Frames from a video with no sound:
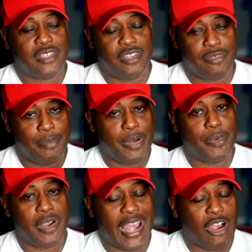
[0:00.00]
you
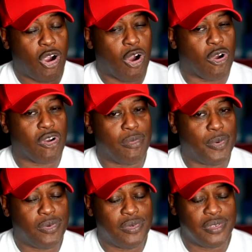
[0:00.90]
remember how
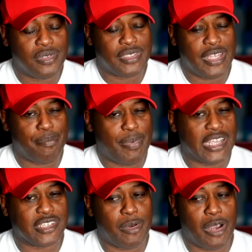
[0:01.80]
horrible that
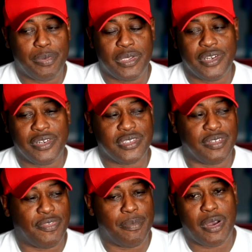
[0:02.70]
basketball players
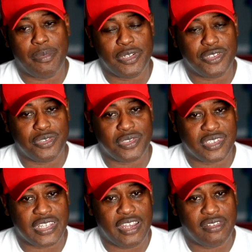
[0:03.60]
and football players used to
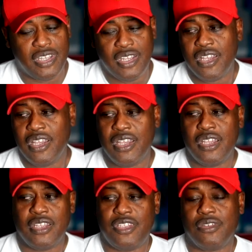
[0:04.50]
sound?
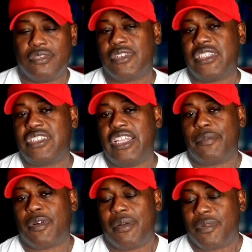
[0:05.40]
You don't really see
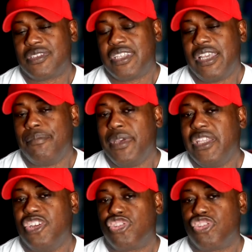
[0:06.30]
that problem because they get media